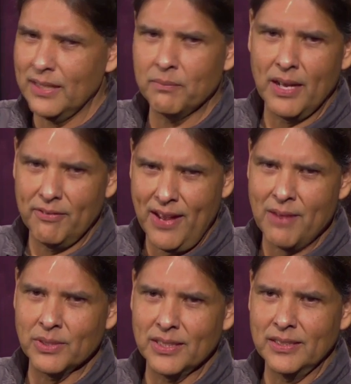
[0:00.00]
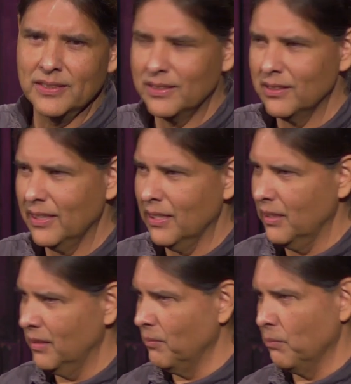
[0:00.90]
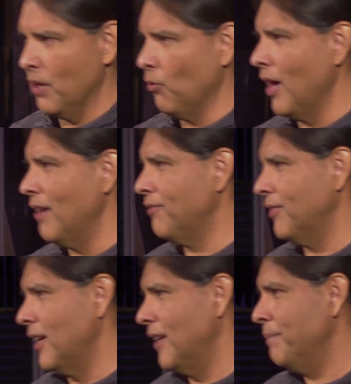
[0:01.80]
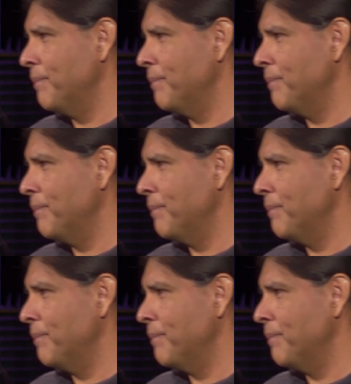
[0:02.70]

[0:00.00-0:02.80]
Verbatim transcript: and my family and, and, my wife and I